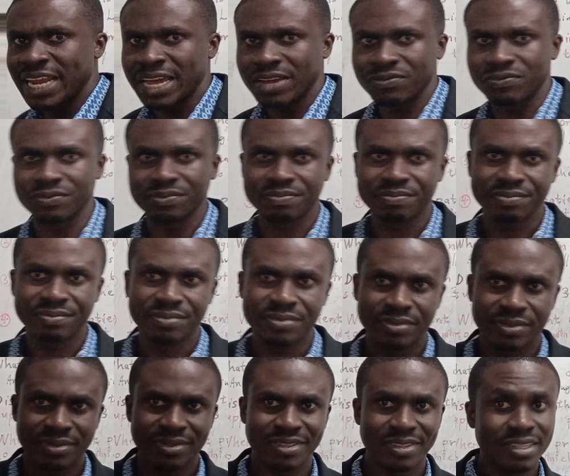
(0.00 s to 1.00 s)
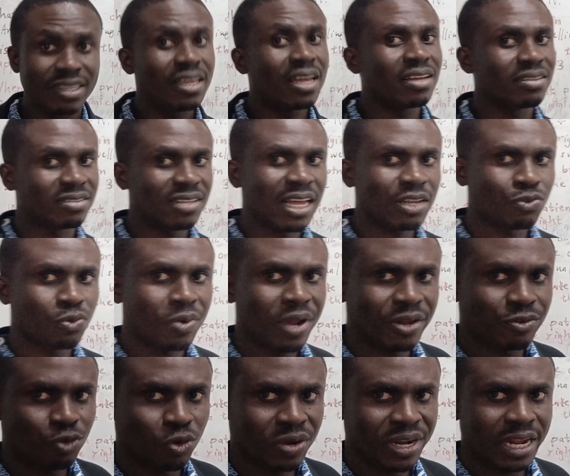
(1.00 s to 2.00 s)
nerve. Yes, that's what we
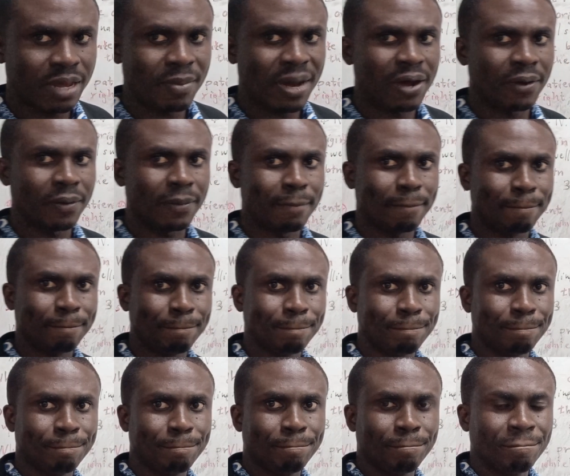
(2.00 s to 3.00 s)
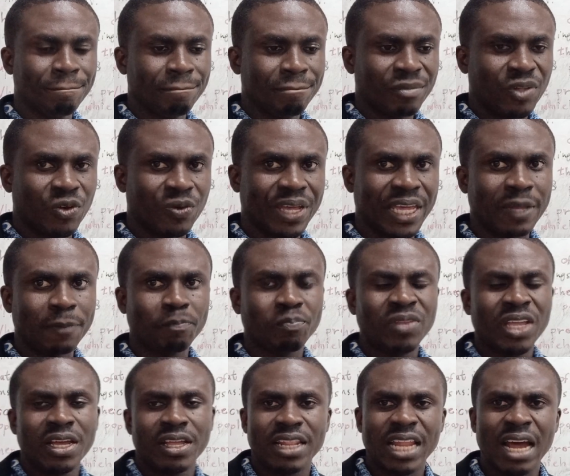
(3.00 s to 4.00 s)
are talking about.
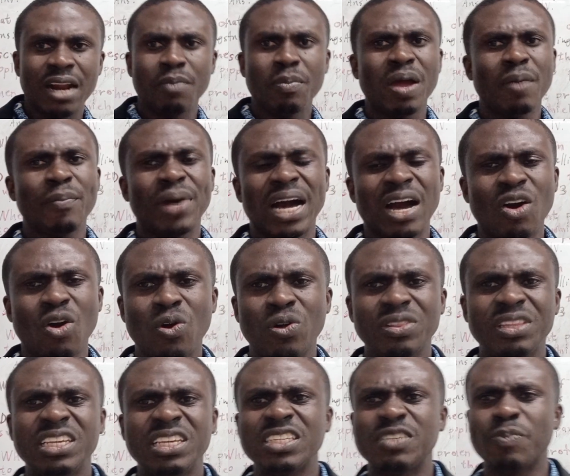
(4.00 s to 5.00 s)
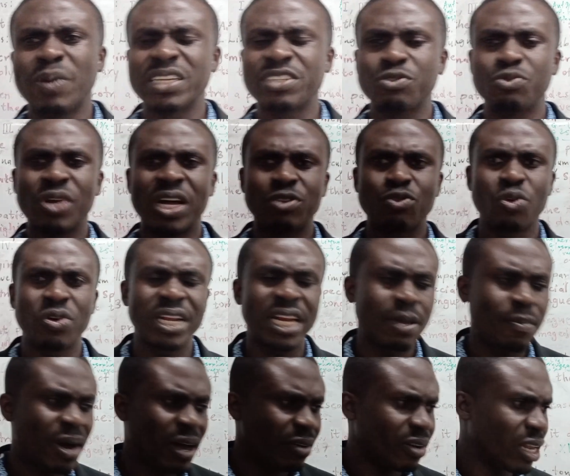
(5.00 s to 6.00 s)
Okay, now remember, all these muscles we are talking
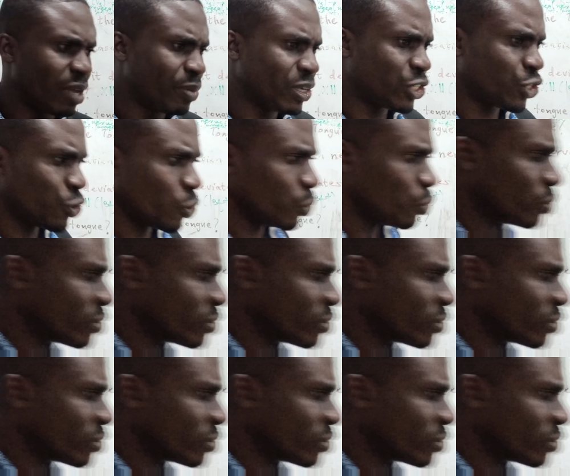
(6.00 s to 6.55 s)
about, let me show